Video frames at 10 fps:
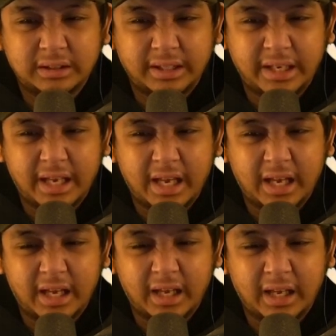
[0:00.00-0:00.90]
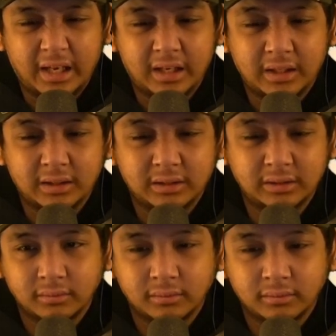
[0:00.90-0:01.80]
Yeah.
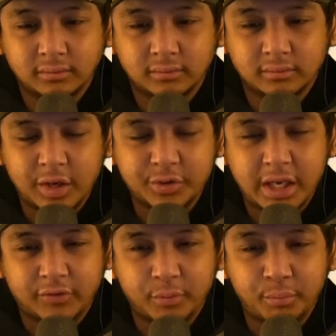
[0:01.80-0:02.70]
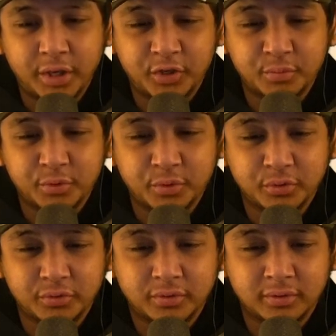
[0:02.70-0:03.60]
That was kind of a bitch
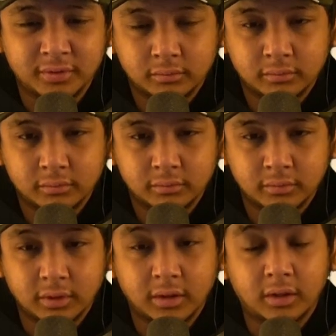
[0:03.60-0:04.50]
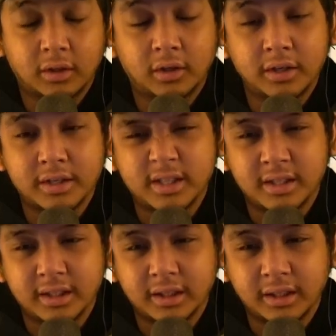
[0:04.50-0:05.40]
move. Oh, I
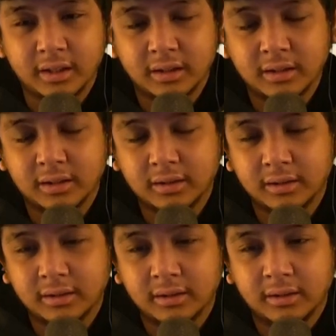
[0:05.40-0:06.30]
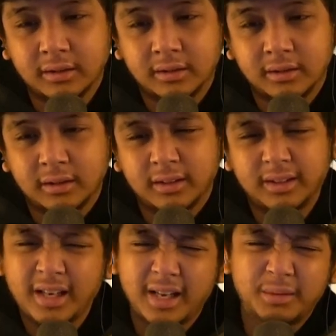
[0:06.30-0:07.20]
see.
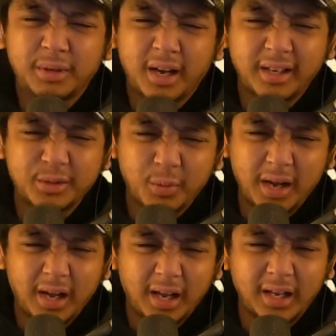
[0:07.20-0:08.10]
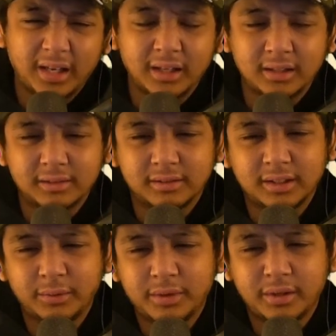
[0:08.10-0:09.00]
Damn, Connie's why?
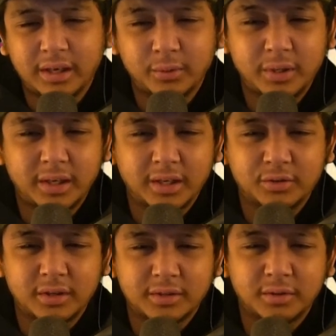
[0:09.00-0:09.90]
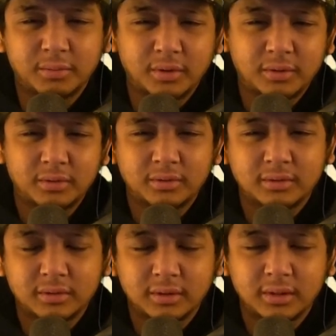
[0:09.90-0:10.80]
See, I know we can't trust her, bro.
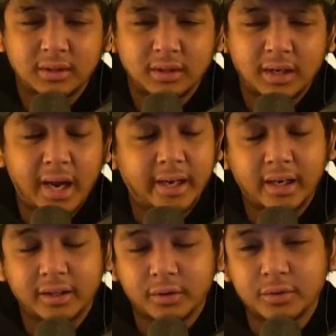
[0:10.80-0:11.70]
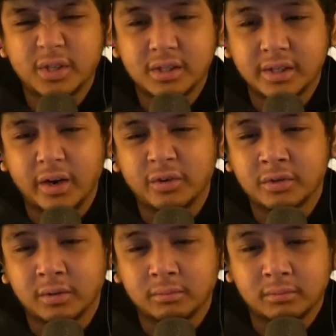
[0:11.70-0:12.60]
I get it, though. She's scared of
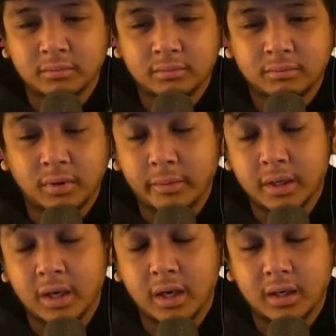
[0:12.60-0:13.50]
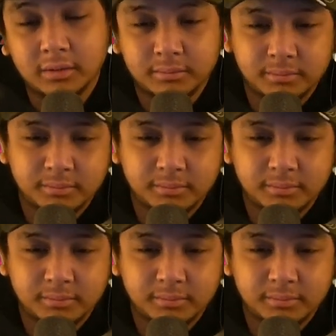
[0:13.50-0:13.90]
something. Probably the god.